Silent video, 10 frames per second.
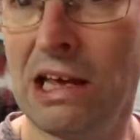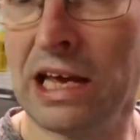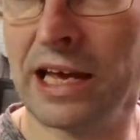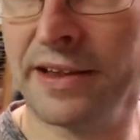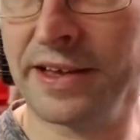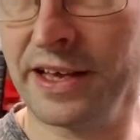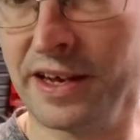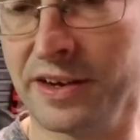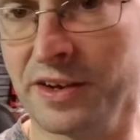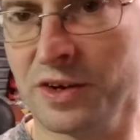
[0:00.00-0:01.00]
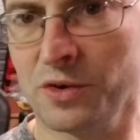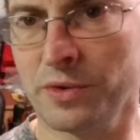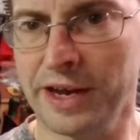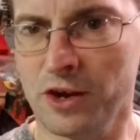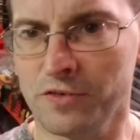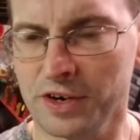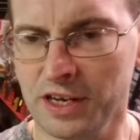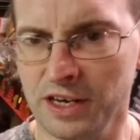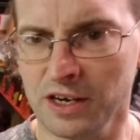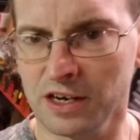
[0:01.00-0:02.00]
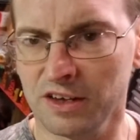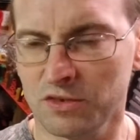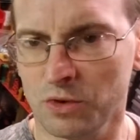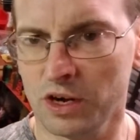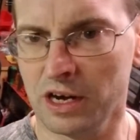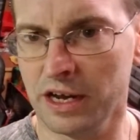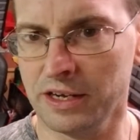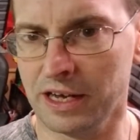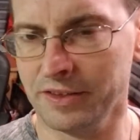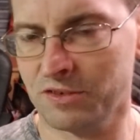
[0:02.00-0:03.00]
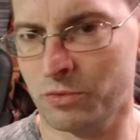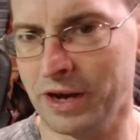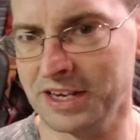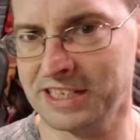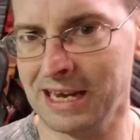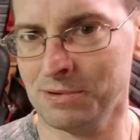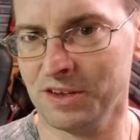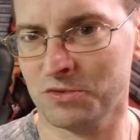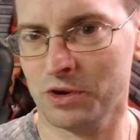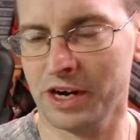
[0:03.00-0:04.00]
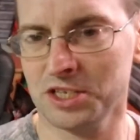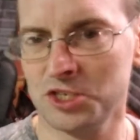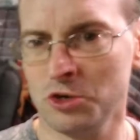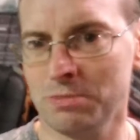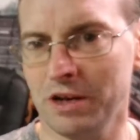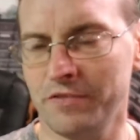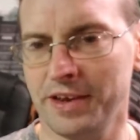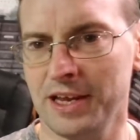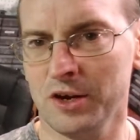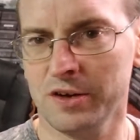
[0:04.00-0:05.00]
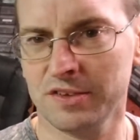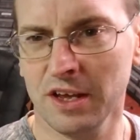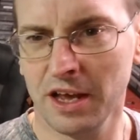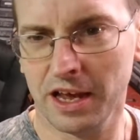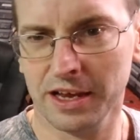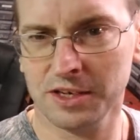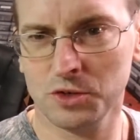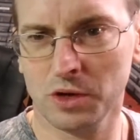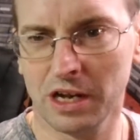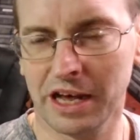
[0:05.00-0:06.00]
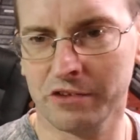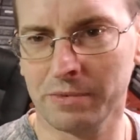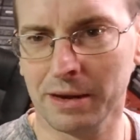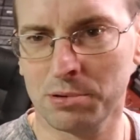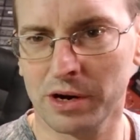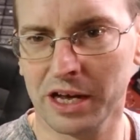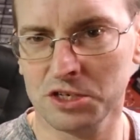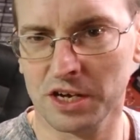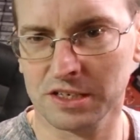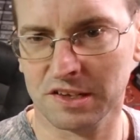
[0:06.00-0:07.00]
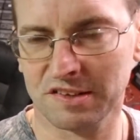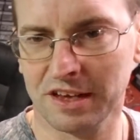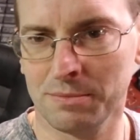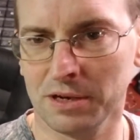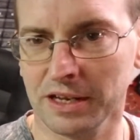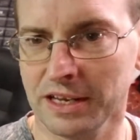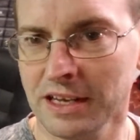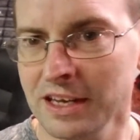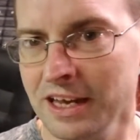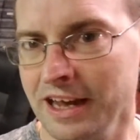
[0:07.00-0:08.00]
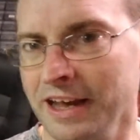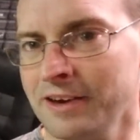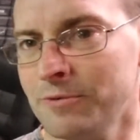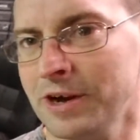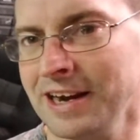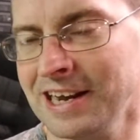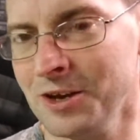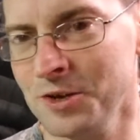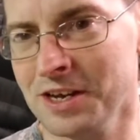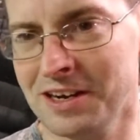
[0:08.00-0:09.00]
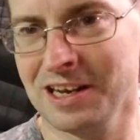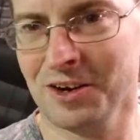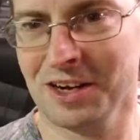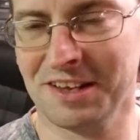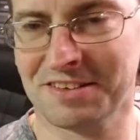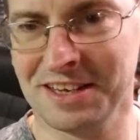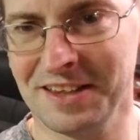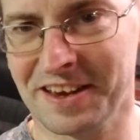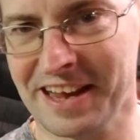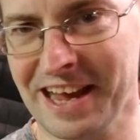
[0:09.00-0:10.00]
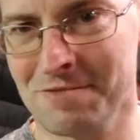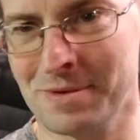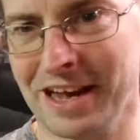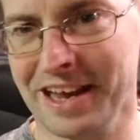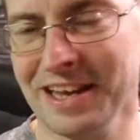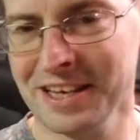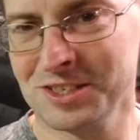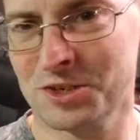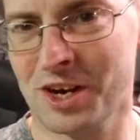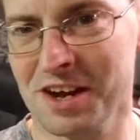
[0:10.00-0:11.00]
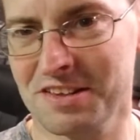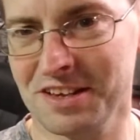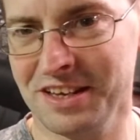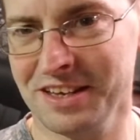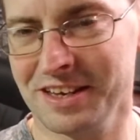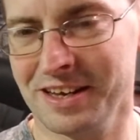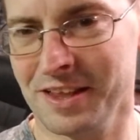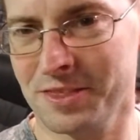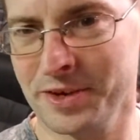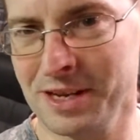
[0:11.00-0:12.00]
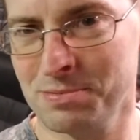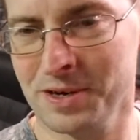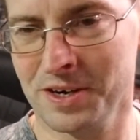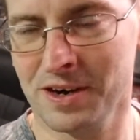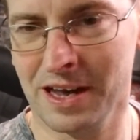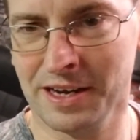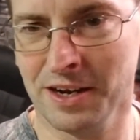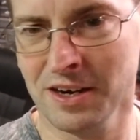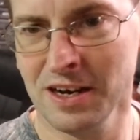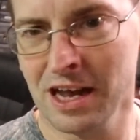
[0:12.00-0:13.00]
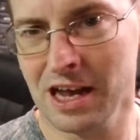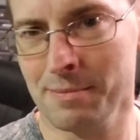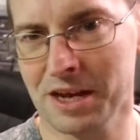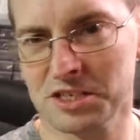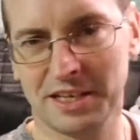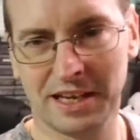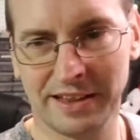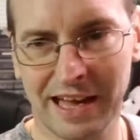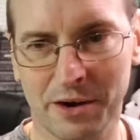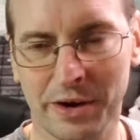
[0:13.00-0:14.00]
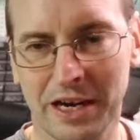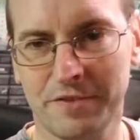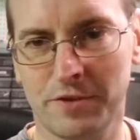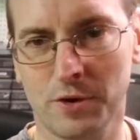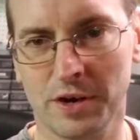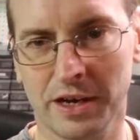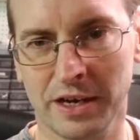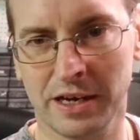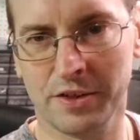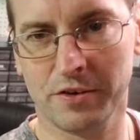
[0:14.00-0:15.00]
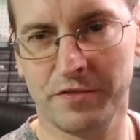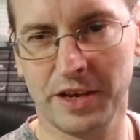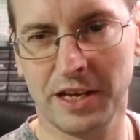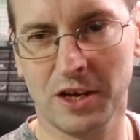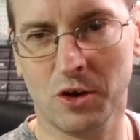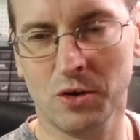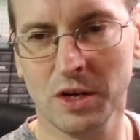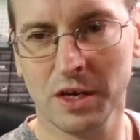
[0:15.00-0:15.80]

And then right over here is where on this white table is where I shoot my videos and do a lot of my project assembly. And right now you can clearly see that I have my Tronxy 3D printer on here. I'm actually getting that ready for another video